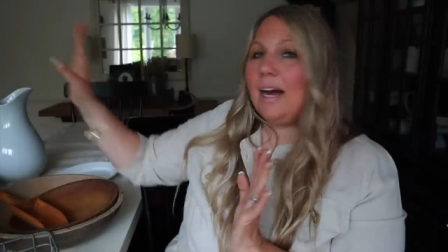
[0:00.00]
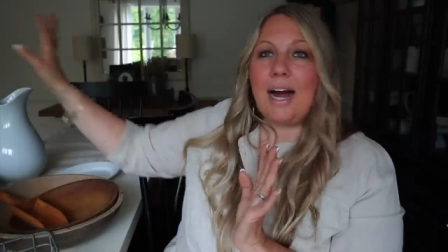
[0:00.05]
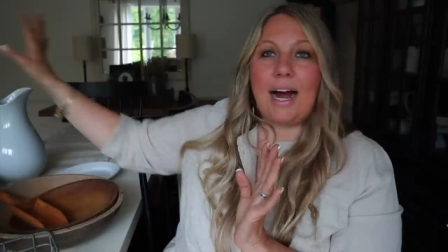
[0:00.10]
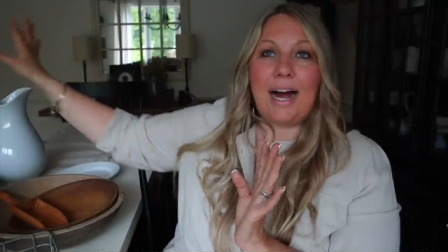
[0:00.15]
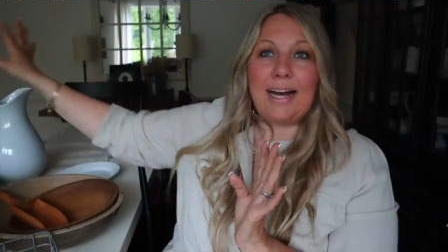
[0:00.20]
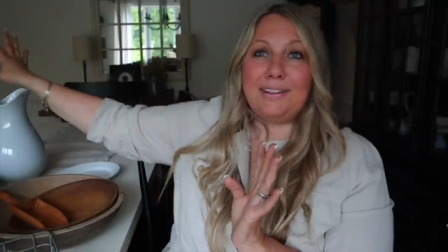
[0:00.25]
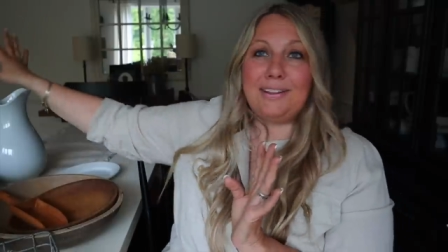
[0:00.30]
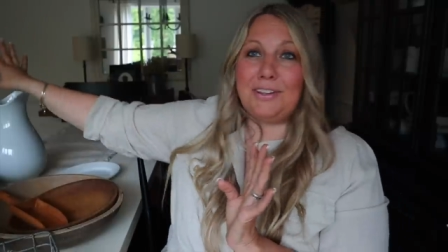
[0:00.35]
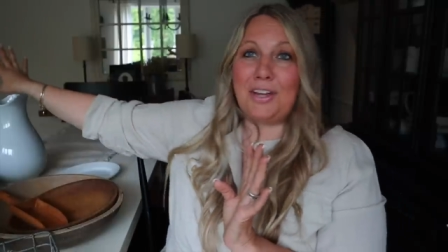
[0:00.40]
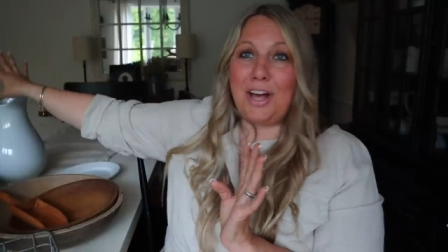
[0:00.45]

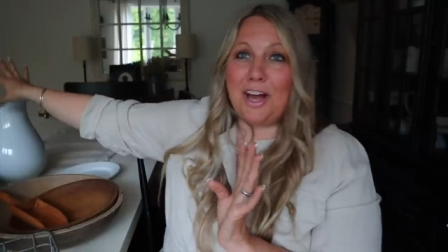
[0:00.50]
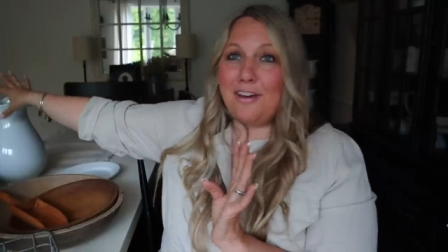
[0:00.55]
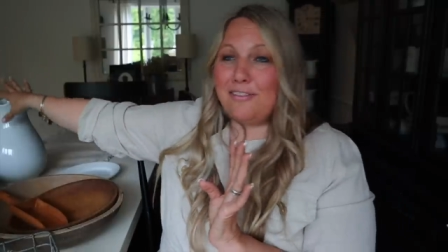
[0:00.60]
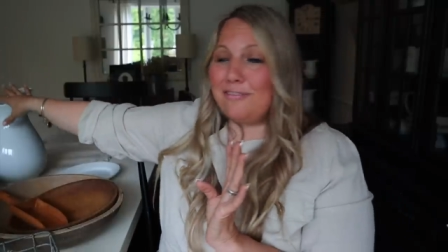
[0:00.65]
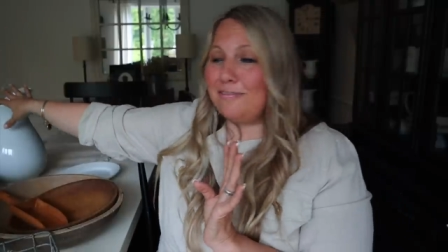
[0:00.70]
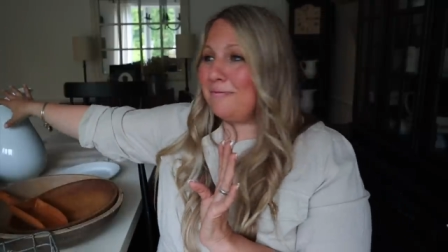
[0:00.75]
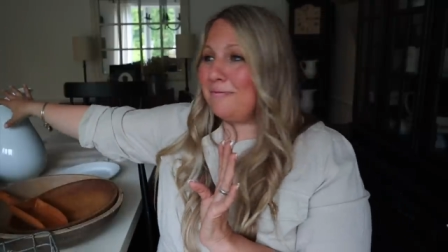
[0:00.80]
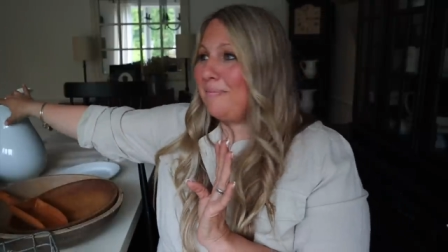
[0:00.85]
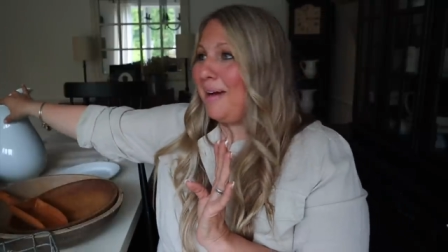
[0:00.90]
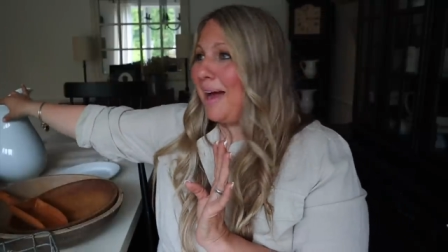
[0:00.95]
I
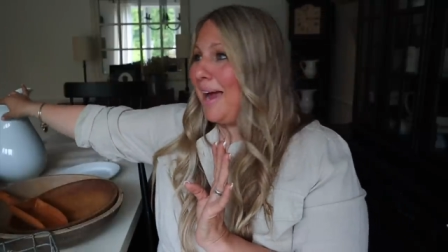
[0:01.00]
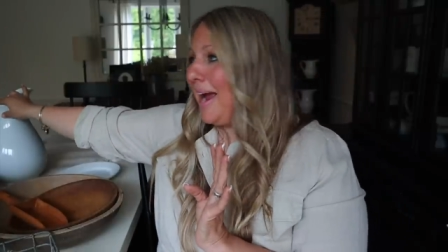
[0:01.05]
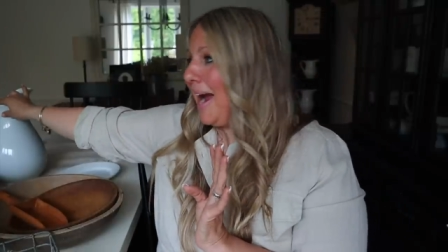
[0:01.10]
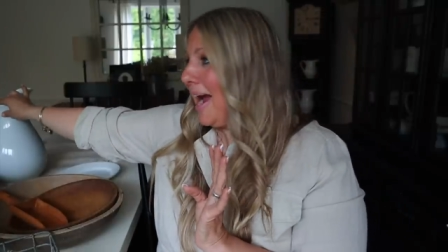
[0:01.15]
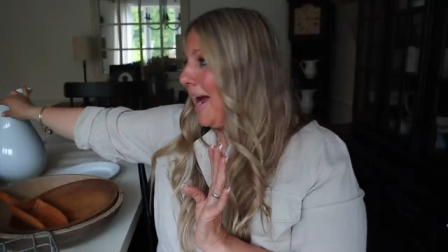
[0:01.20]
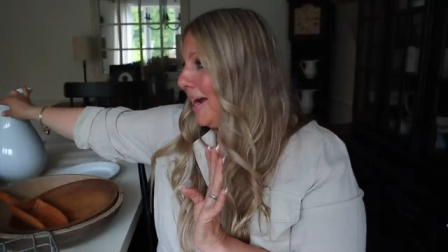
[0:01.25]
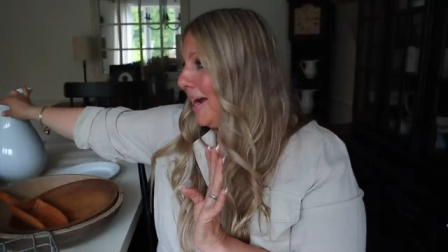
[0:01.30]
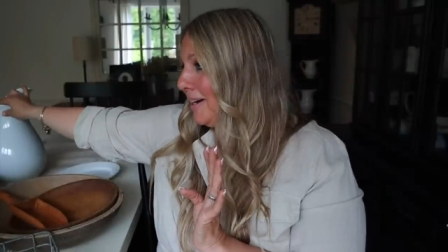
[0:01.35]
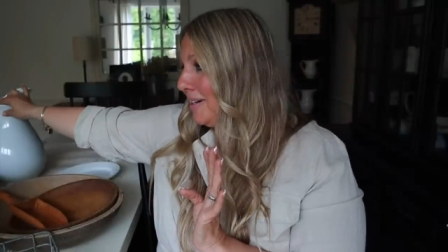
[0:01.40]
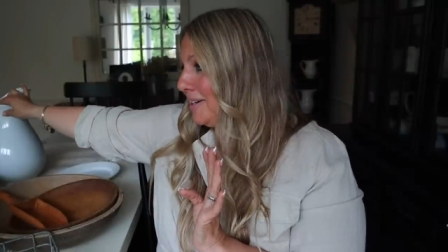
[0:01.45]
love my
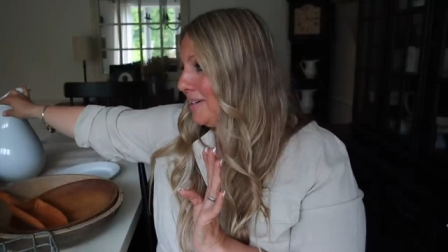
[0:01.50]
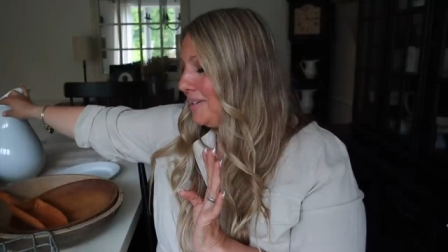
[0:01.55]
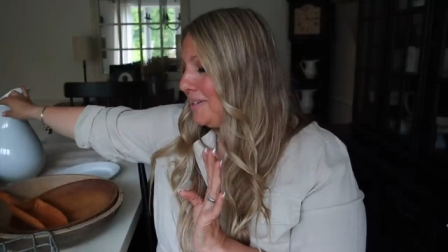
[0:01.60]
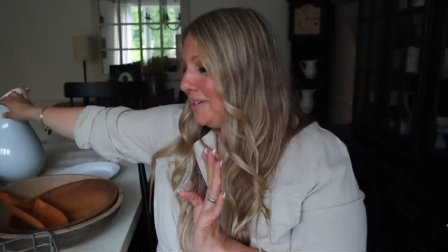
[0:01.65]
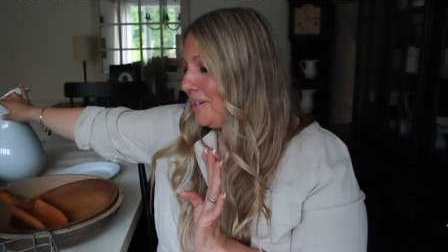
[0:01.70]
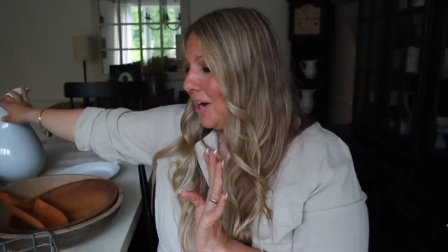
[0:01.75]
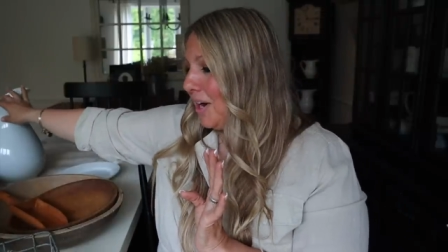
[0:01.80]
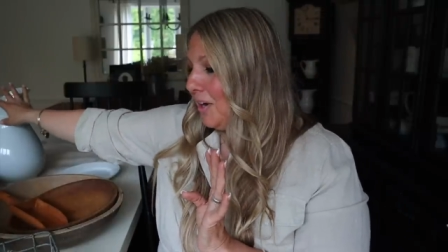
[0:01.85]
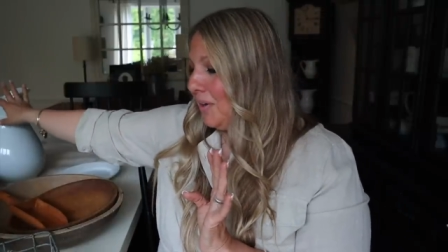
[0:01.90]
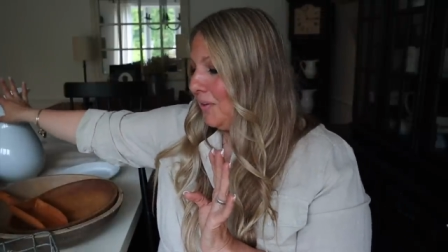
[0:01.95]

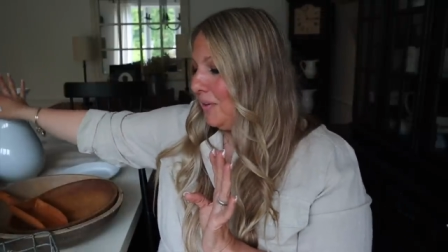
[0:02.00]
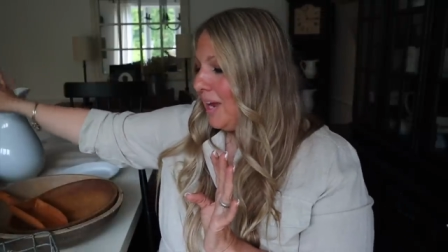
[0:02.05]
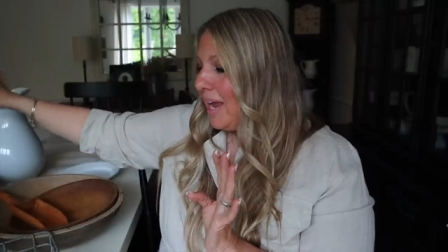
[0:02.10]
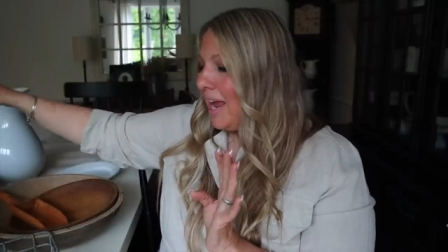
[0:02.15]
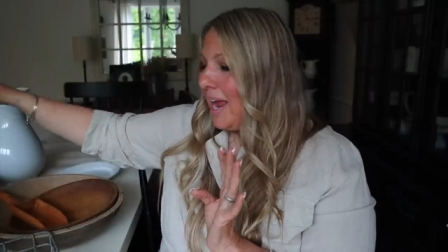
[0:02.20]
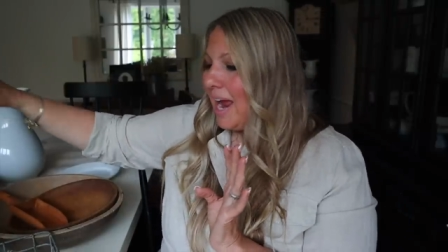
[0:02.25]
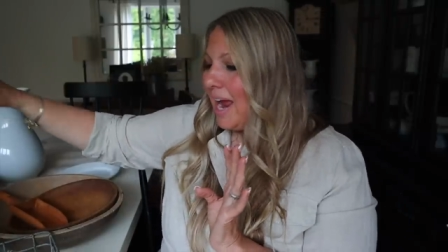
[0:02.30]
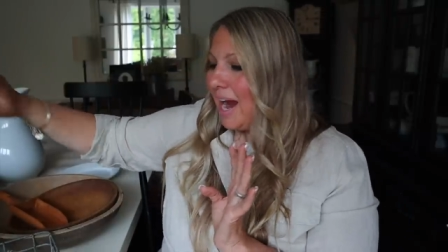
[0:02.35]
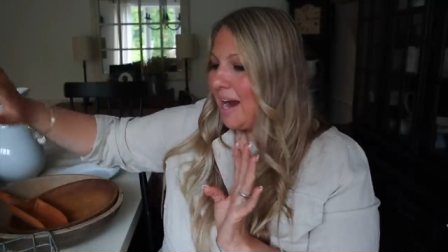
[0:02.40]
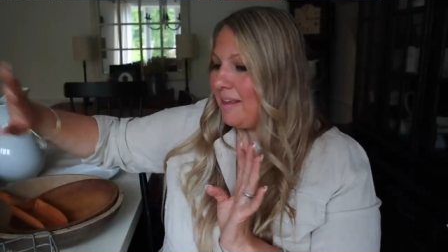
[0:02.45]
ironstone
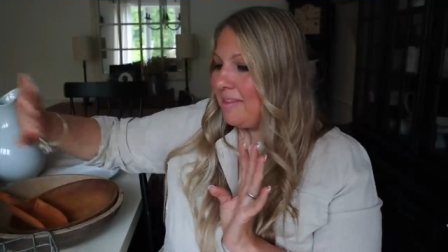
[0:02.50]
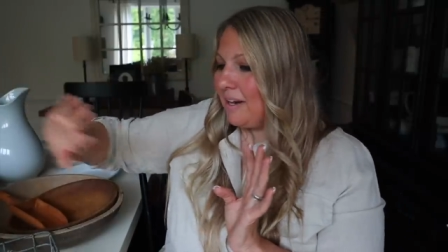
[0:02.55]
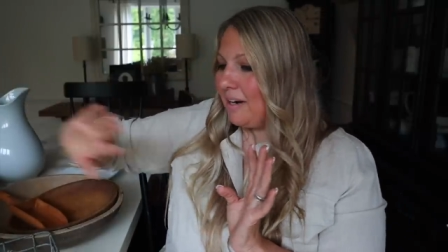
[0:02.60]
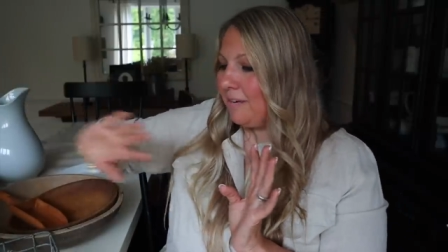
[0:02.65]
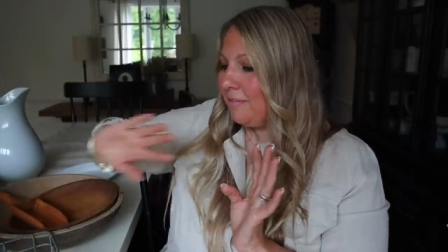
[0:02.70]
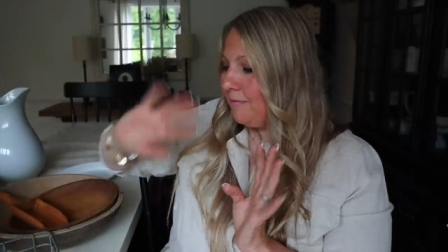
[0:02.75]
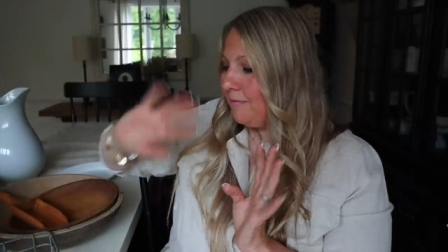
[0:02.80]
and then a